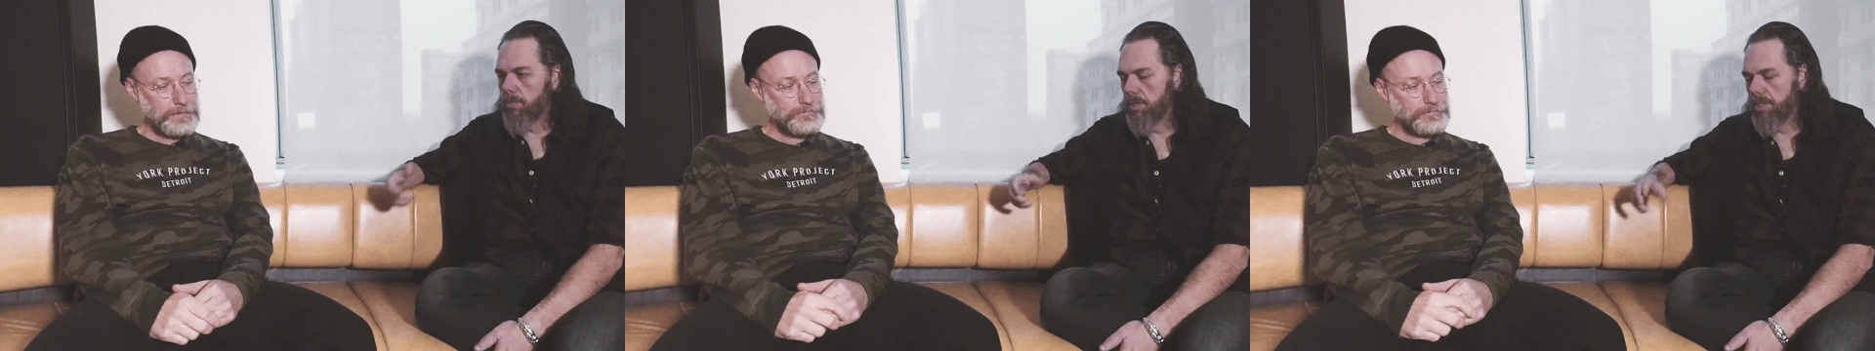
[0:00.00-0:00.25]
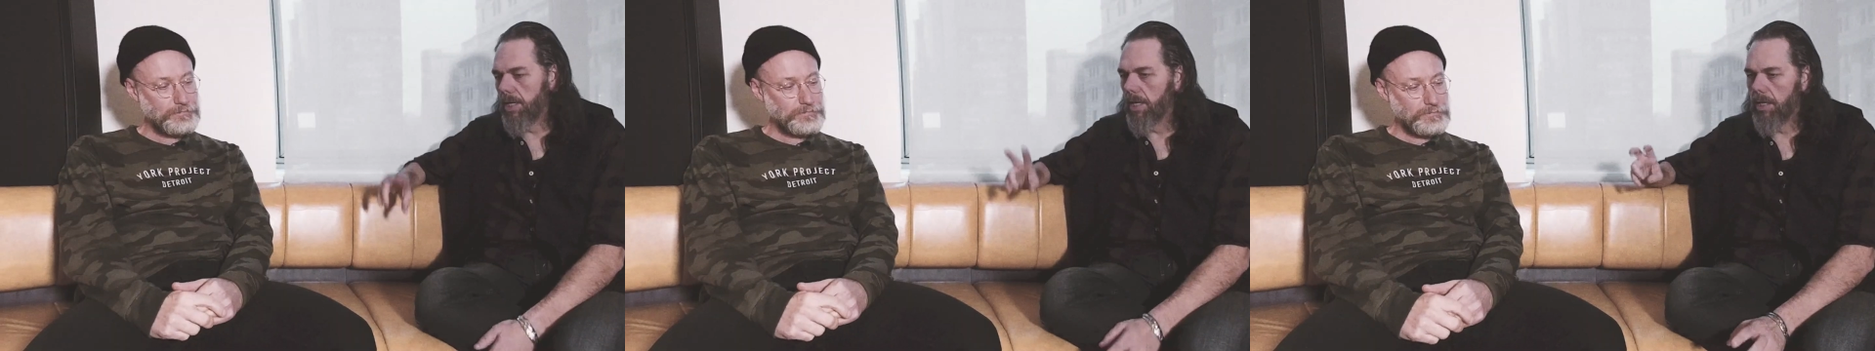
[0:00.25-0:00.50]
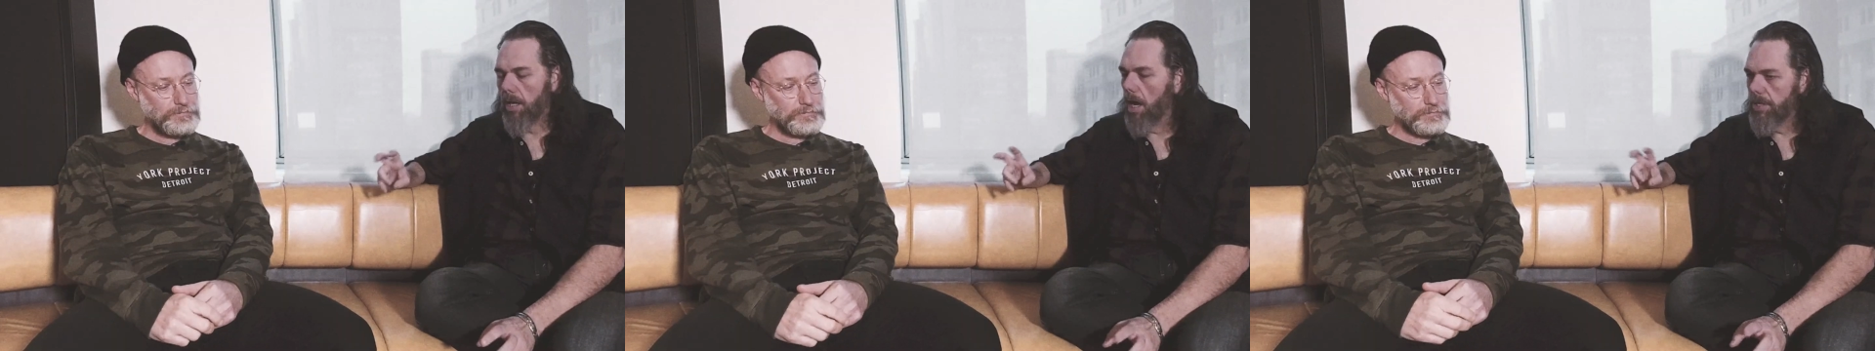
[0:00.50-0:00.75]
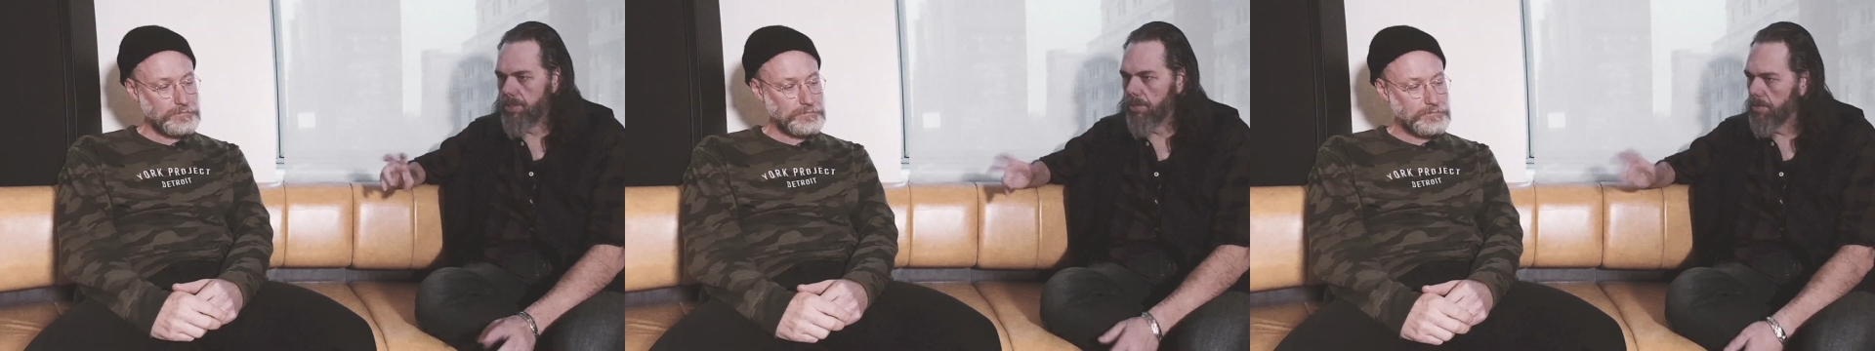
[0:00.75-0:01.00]
Speaker 1: road as like a
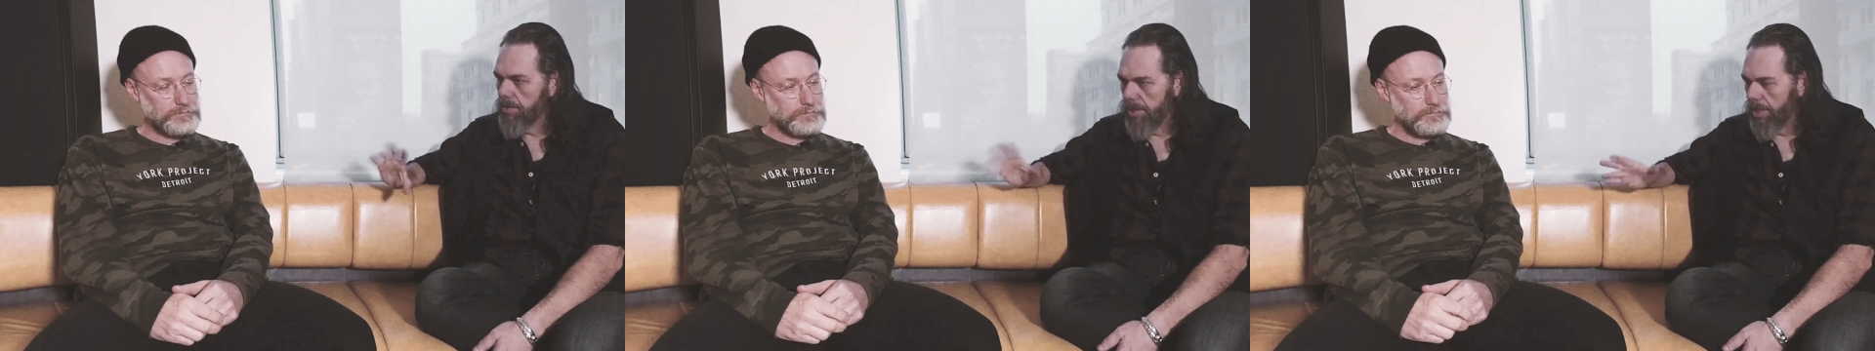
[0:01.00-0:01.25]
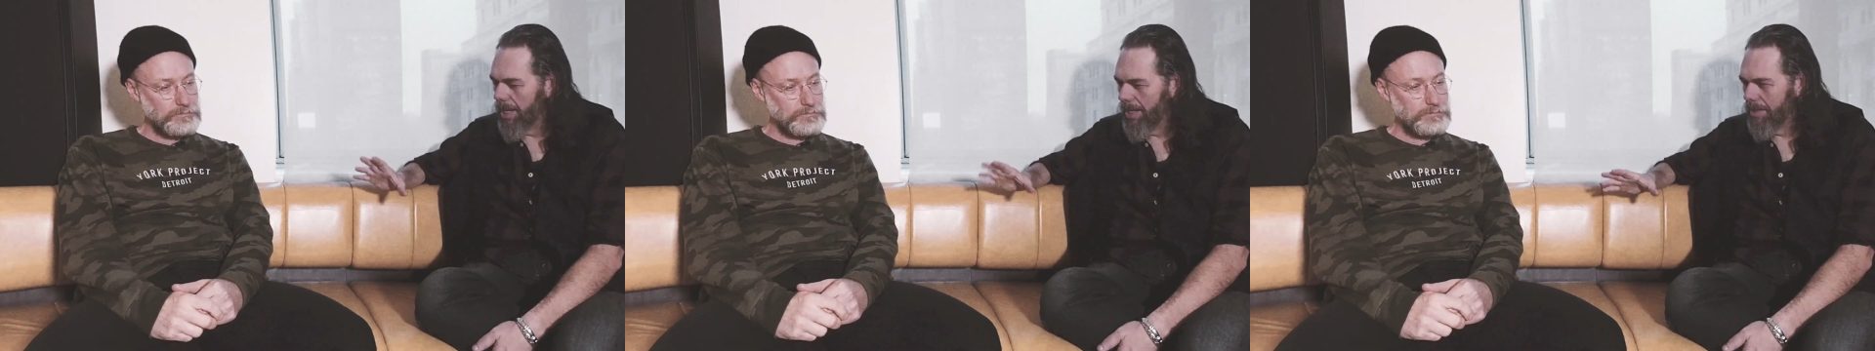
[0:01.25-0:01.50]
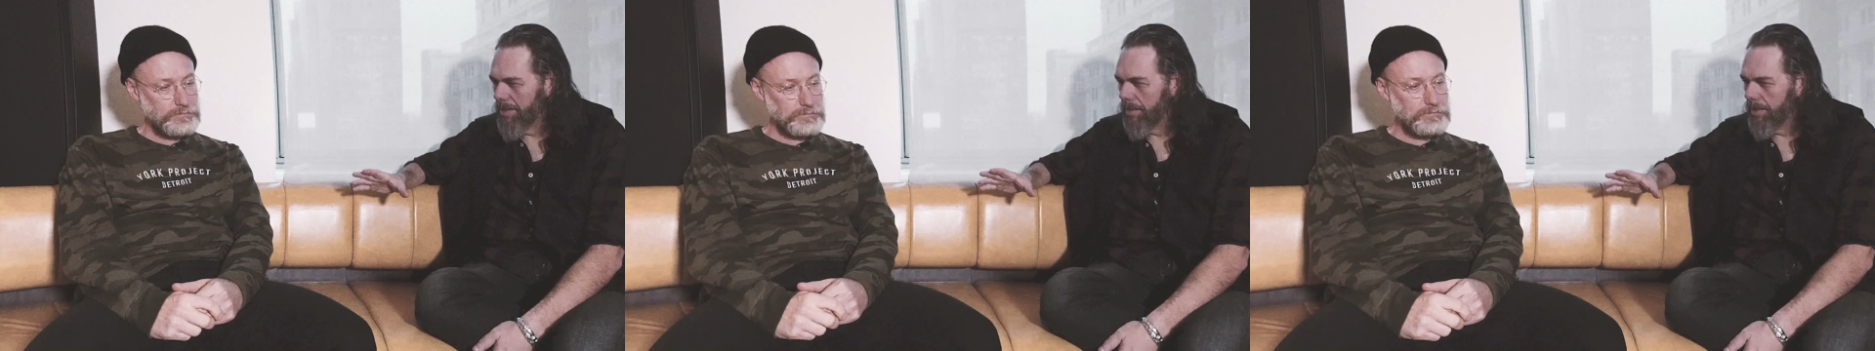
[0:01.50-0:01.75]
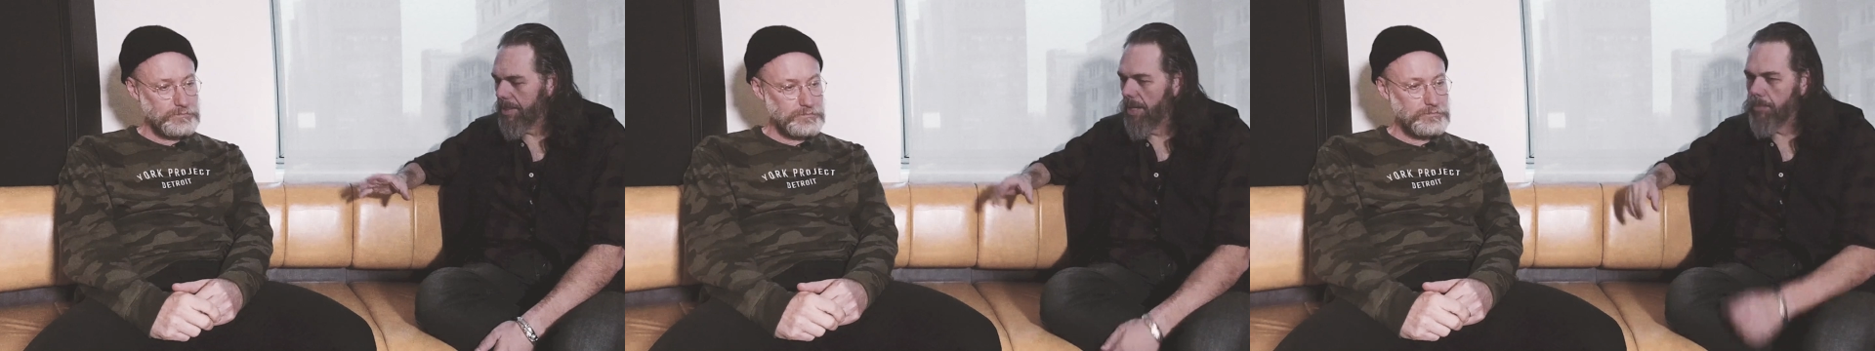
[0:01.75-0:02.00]
gotcha or as like
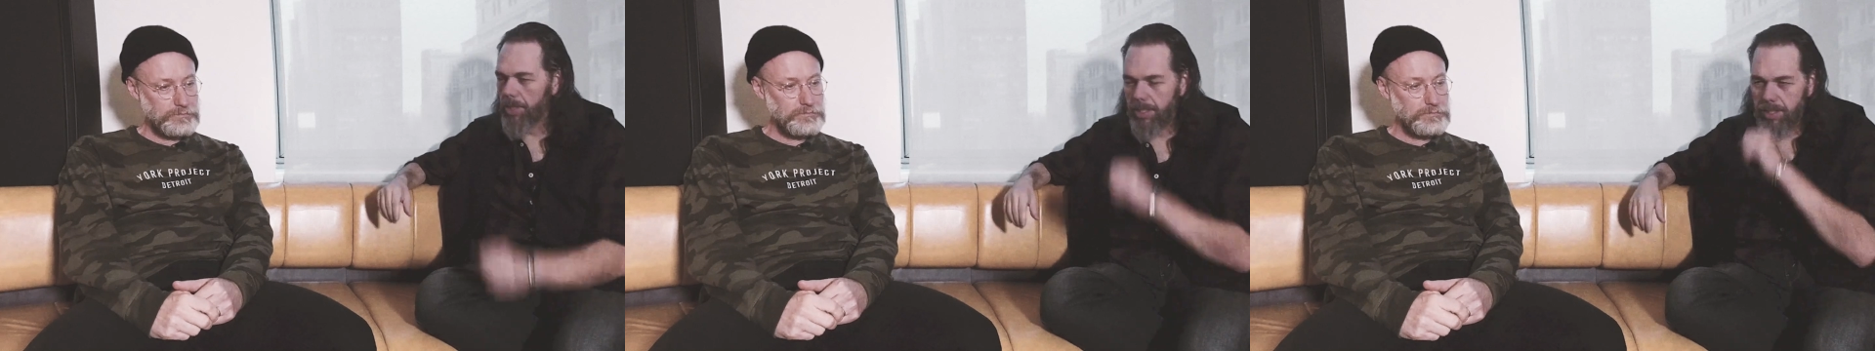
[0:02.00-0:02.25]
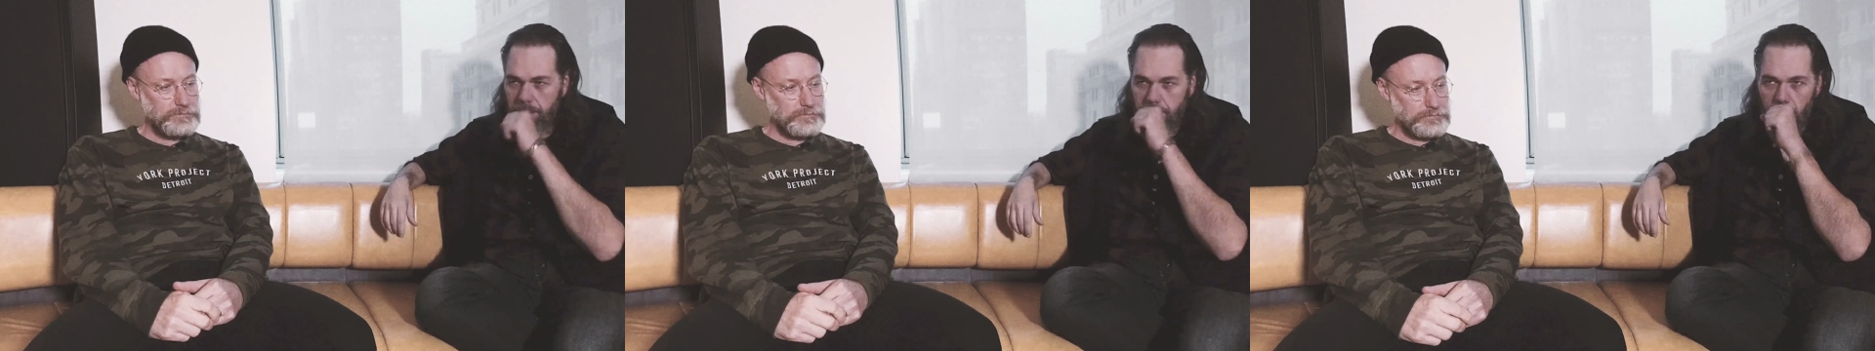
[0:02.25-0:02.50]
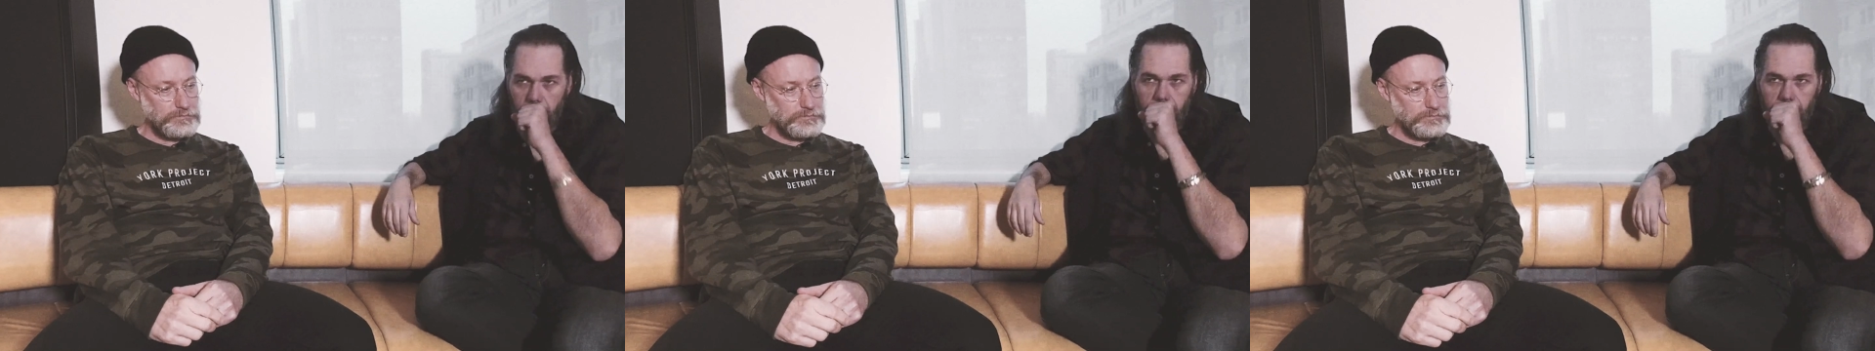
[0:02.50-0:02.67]
anything like that. But it's just